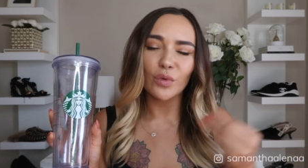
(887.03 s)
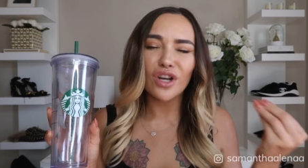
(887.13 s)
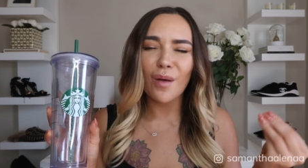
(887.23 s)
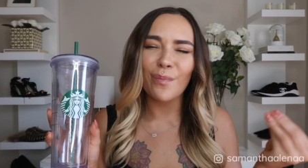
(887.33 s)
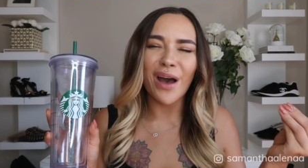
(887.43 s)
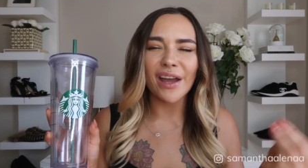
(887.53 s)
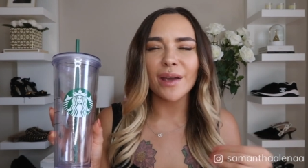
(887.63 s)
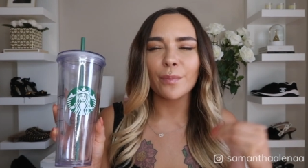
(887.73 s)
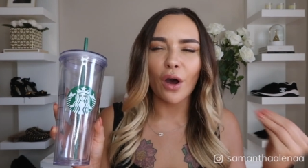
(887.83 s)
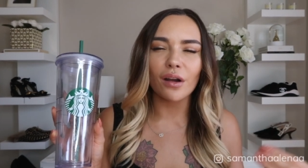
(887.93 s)
We're not
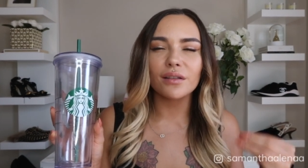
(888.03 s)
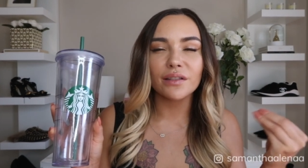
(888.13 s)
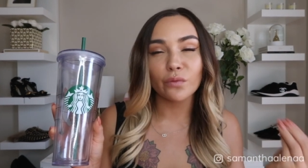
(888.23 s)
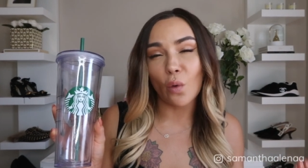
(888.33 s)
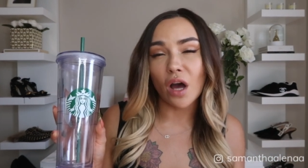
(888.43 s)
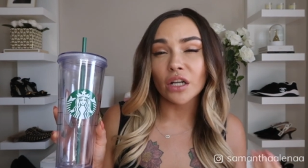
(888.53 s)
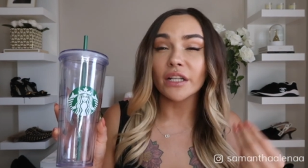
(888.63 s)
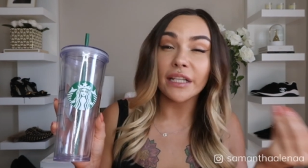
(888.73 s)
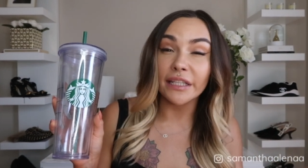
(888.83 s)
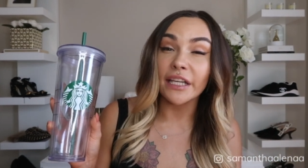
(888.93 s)
buying bottles of water
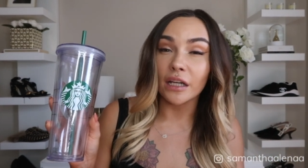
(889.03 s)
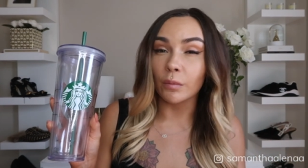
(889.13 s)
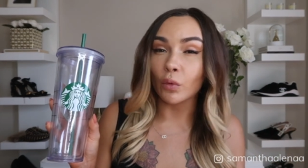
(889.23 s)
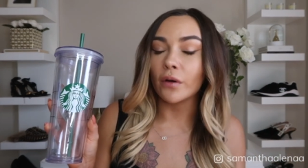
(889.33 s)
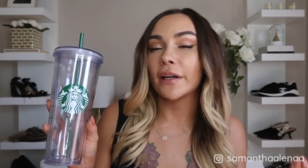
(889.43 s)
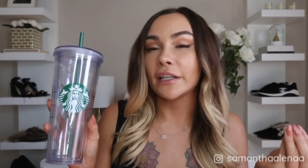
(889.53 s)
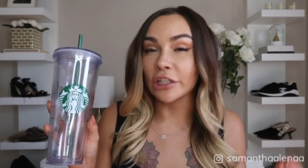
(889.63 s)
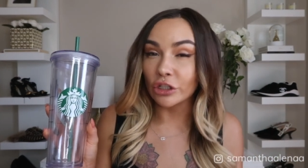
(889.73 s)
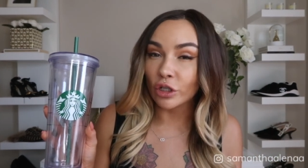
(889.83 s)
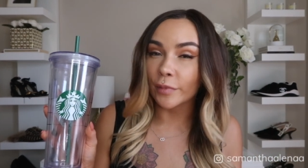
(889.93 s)
in the airport and
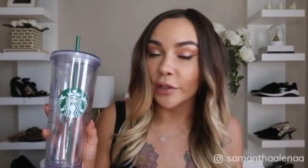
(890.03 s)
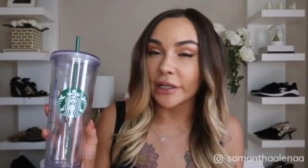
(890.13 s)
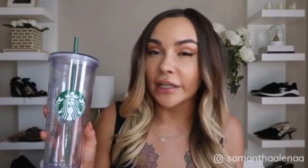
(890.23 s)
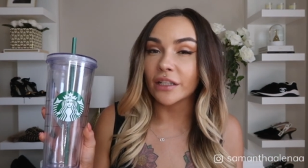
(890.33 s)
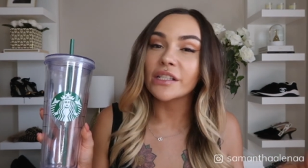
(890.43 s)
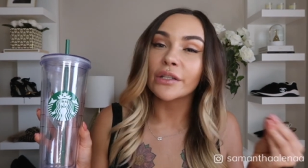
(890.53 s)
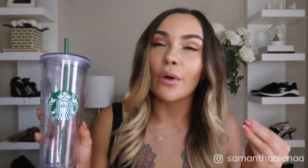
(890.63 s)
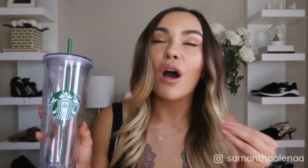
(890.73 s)
contributing to